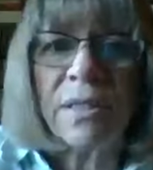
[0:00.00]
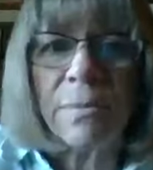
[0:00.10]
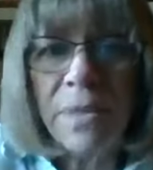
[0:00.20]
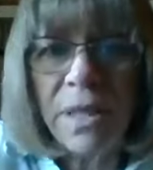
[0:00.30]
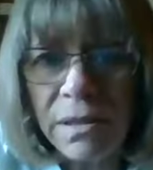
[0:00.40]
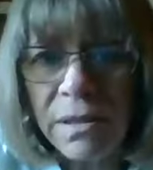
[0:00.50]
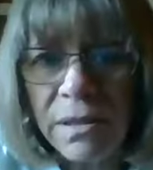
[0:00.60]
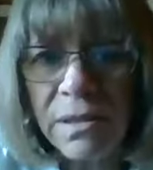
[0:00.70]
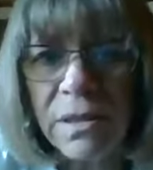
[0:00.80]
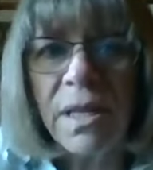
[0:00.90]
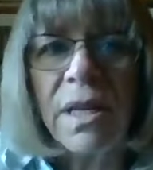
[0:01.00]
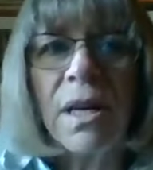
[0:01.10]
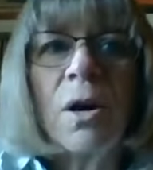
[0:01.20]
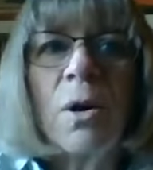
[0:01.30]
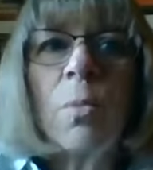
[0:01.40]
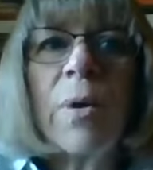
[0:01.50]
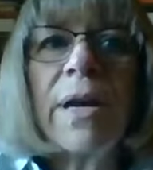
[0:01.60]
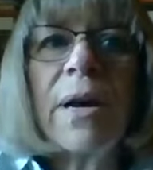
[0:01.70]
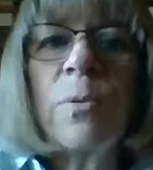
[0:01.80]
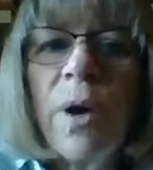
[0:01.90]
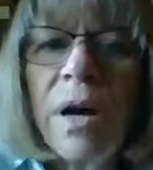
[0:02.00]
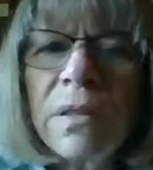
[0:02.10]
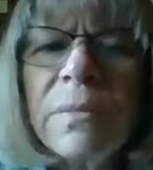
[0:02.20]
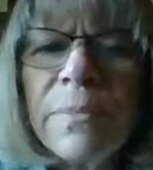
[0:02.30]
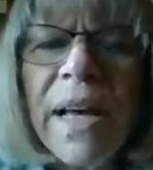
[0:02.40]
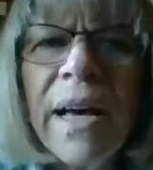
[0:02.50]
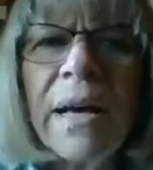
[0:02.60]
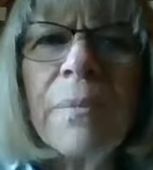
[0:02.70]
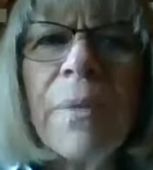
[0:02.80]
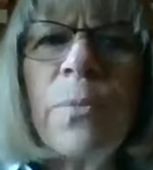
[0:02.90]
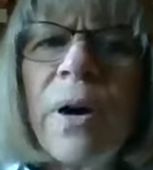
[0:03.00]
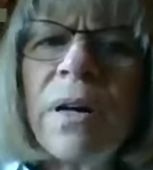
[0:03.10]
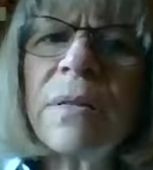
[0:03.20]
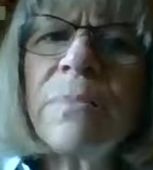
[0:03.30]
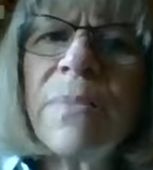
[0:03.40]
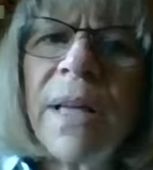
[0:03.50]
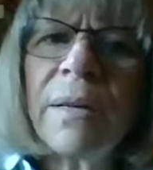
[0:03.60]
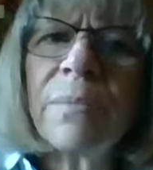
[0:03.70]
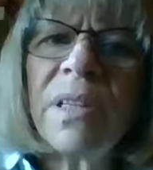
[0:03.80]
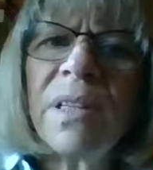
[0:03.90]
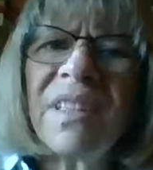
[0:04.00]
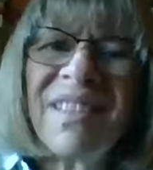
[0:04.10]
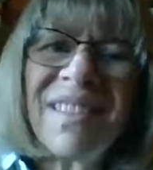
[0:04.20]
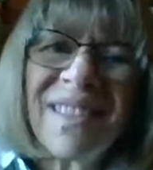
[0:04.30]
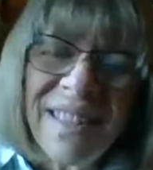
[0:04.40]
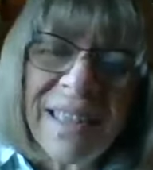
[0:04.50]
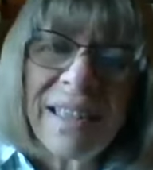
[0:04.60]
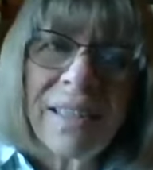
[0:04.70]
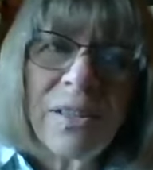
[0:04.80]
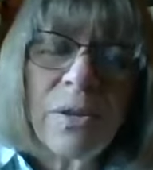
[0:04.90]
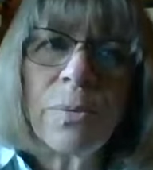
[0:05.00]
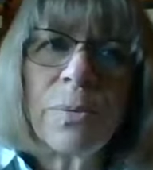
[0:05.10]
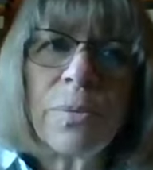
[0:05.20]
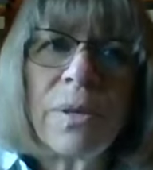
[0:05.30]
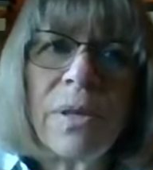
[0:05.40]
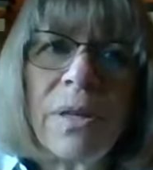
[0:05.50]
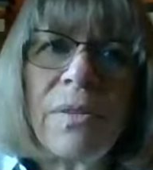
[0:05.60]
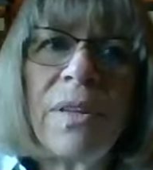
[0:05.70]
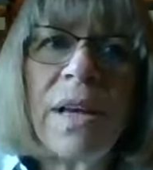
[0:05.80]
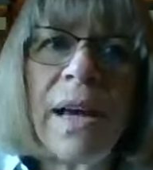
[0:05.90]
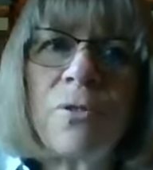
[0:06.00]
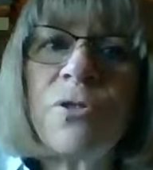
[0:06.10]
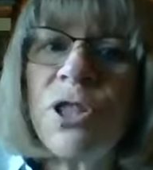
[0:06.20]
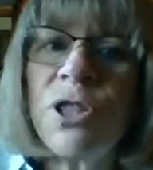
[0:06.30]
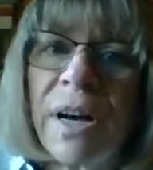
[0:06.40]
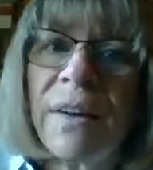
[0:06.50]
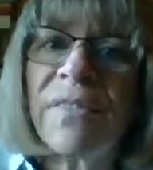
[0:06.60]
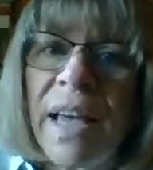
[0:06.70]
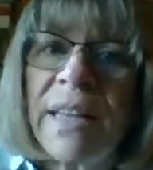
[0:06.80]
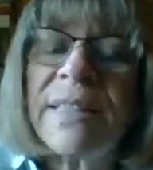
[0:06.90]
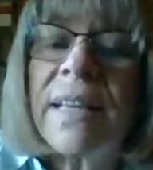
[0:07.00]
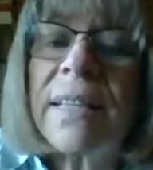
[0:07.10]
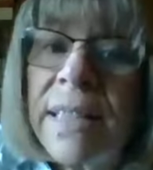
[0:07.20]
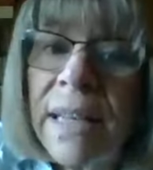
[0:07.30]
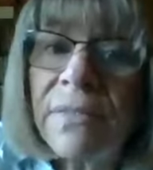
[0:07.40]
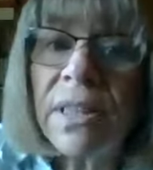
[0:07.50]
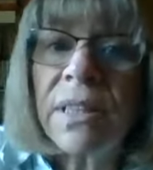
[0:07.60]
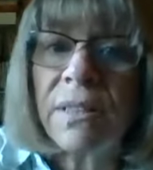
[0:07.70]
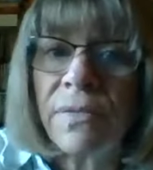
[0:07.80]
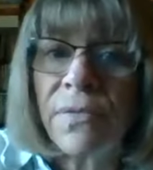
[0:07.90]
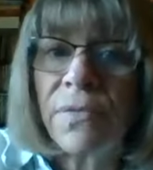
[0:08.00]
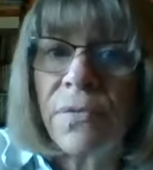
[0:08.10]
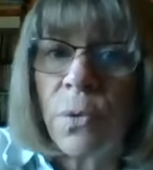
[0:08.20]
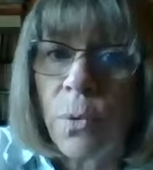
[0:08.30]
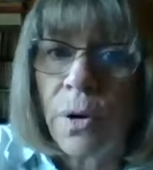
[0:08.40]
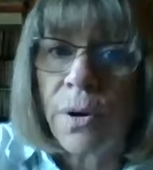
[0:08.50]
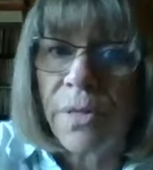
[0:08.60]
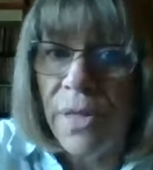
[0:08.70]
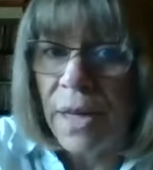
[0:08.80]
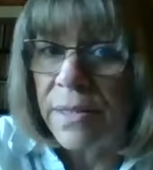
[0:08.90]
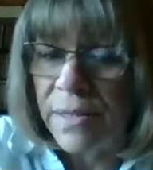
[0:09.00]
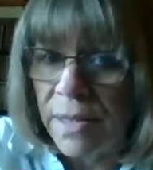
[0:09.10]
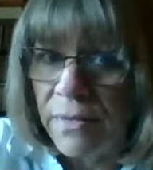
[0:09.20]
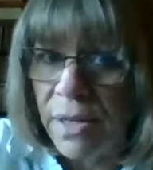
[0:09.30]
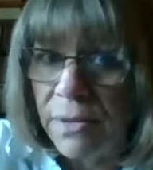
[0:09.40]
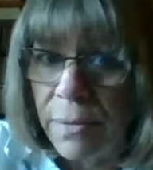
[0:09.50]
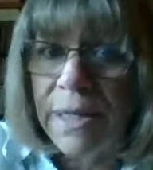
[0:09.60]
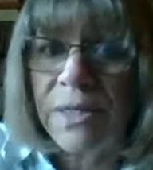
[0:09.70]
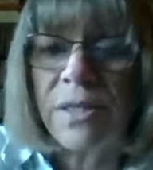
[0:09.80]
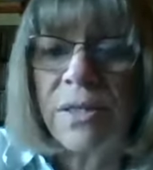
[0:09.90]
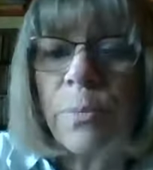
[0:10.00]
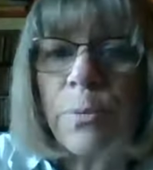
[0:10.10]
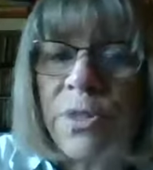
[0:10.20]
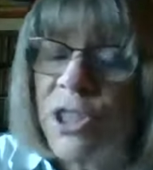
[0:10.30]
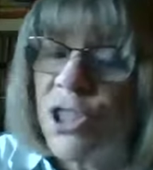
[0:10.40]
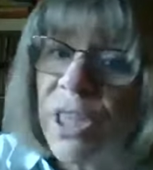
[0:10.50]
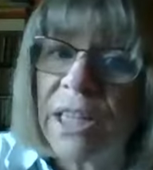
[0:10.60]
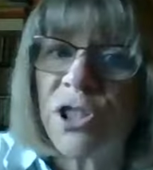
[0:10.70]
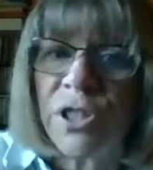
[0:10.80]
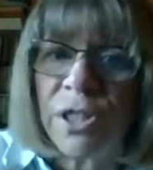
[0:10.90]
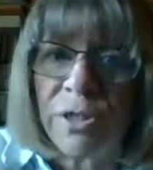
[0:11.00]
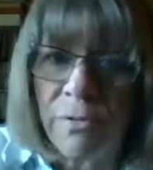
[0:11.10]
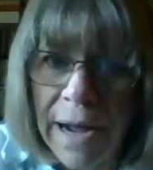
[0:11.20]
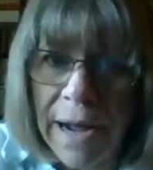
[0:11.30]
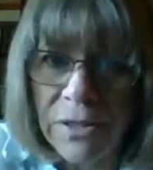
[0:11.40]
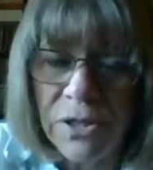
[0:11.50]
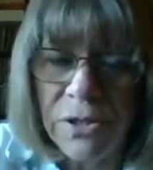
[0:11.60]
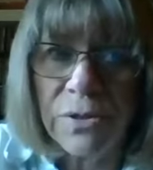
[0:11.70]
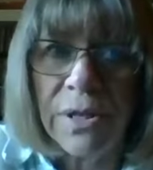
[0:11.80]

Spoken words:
meal, when I welcome them in, in the energy of thanks and giving for Thanksgiving, right? So appreciation and gratitude.